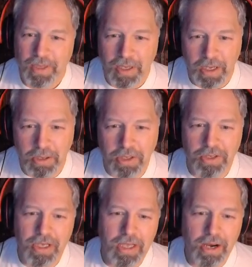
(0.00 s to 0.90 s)
And you can
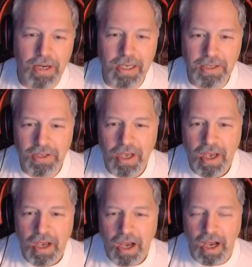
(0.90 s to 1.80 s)
see there it is.
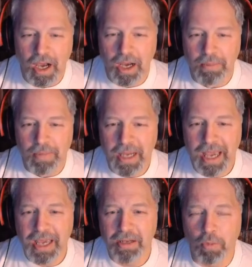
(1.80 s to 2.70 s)
And